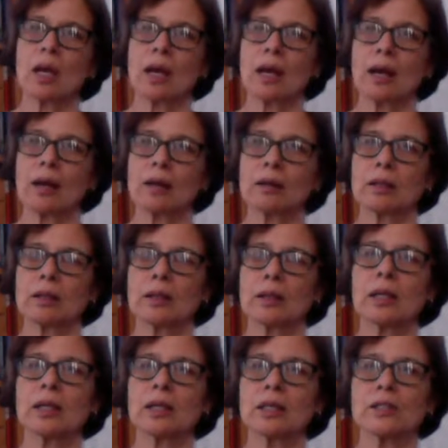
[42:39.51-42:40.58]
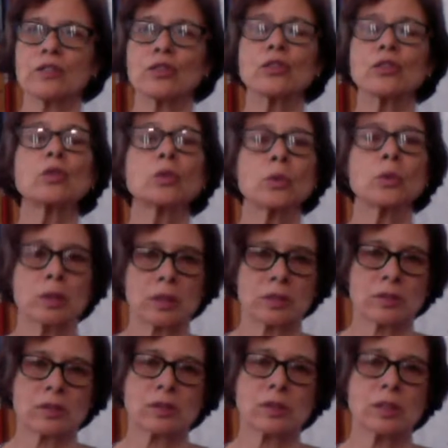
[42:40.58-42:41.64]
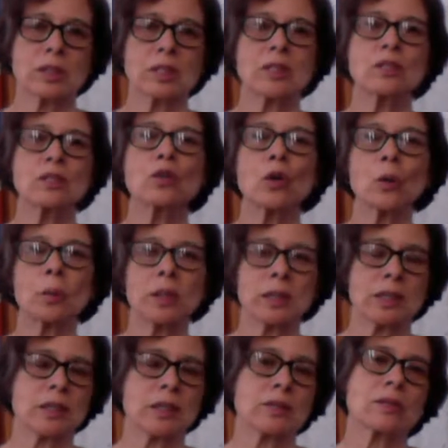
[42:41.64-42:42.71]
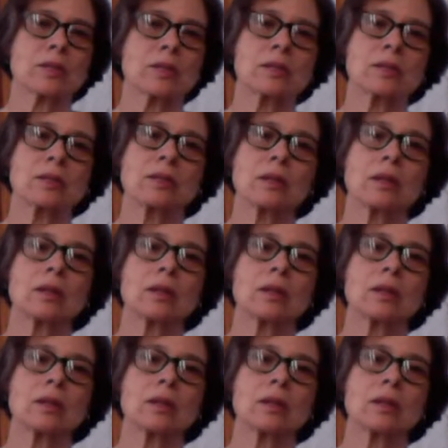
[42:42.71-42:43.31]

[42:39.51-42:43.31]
And it is yours. It is nobody else's.